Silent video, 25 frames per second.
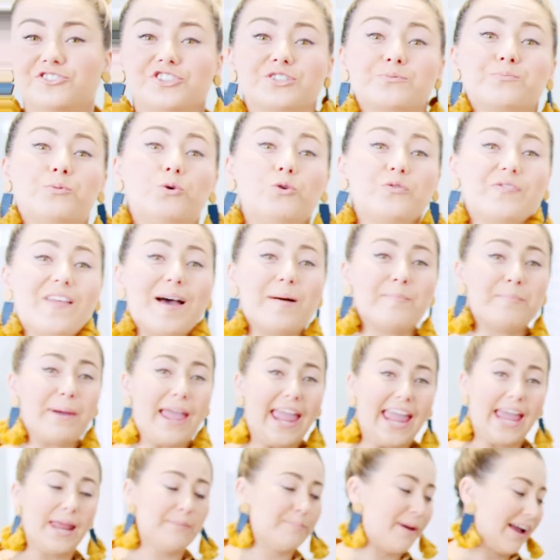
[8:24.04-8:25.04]
just put that
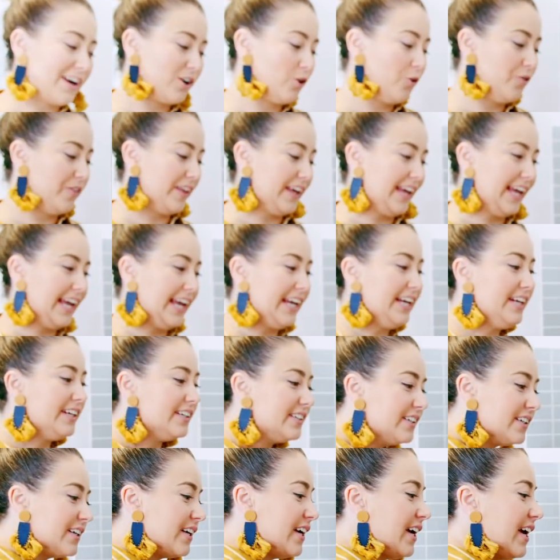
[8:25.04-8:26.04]
pan back on the heat
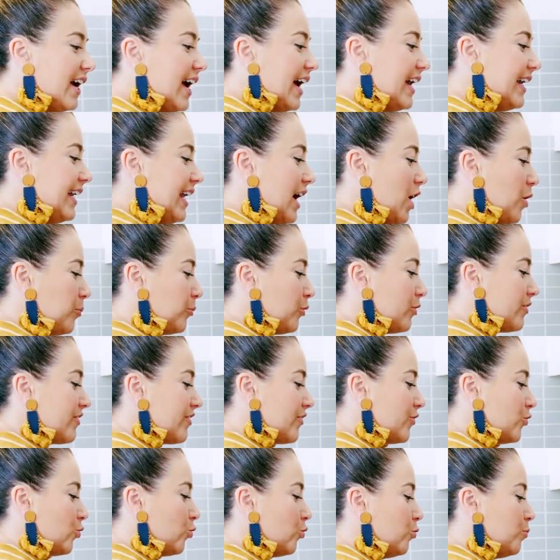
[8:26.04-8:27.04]
and now I'm gonna
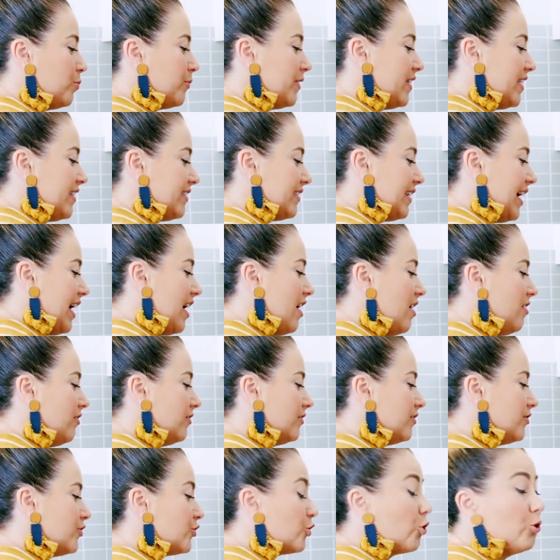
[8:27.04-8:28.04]
scoop these out.
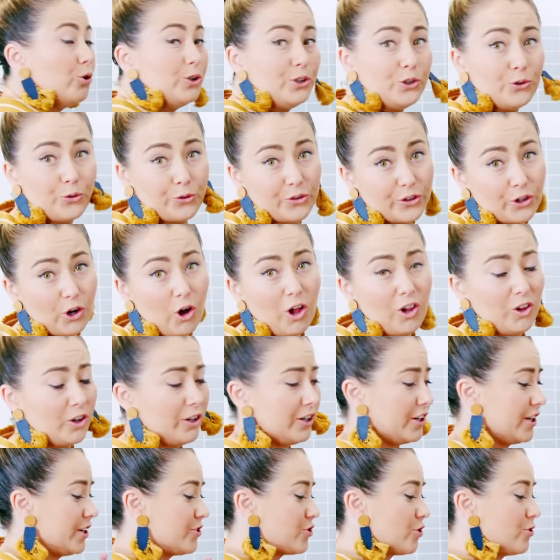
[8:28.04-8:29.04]
Don't use a
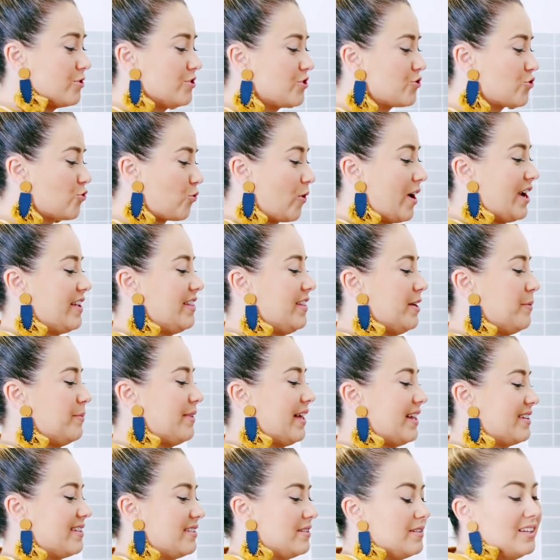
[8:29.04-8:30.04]
colander, don't strain them.
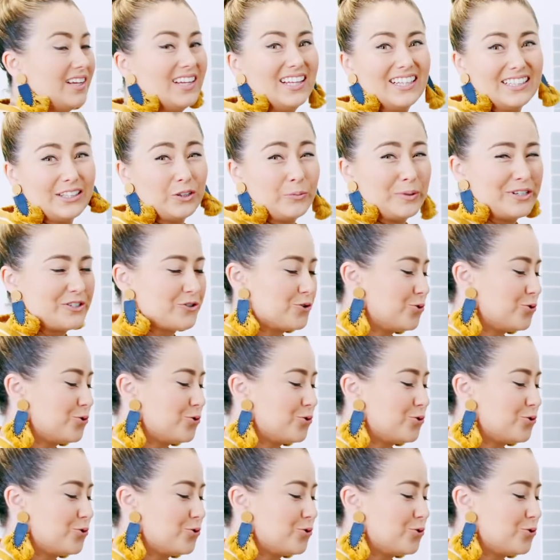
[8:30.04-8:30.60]
That's a little bit